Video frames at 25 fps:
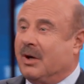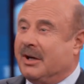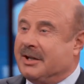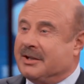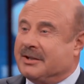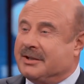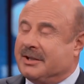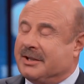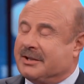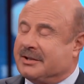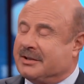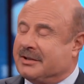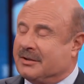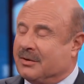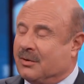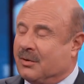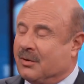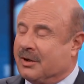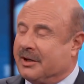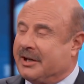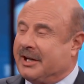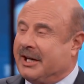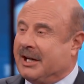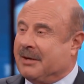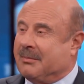what is this
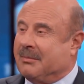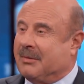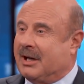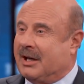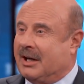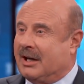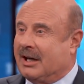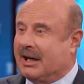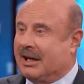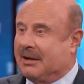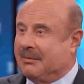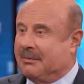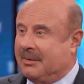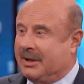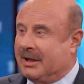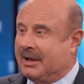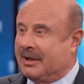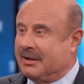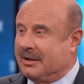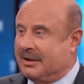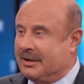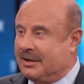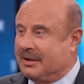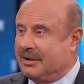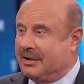OrCam Eye
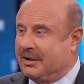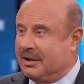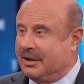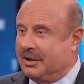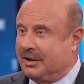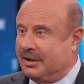meant to